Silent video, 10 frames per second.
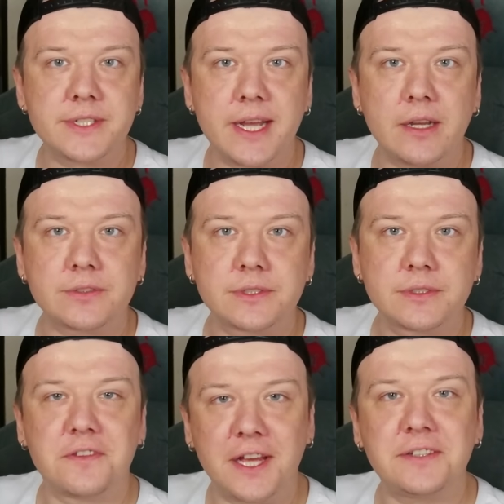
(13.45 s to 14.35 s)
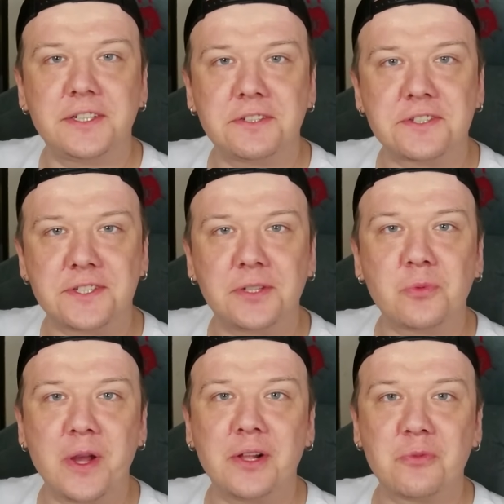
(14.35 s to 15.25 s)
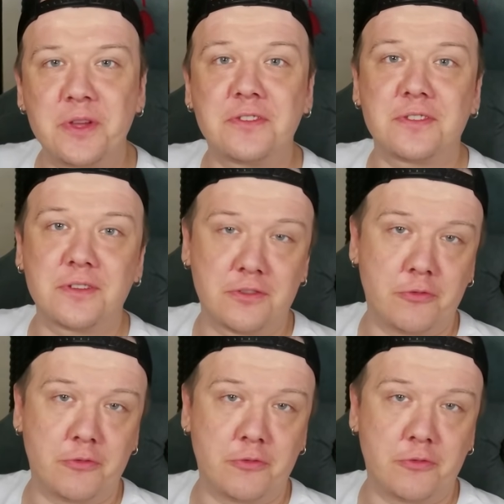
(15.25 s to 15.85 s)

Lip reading: out, that didn't sit well with the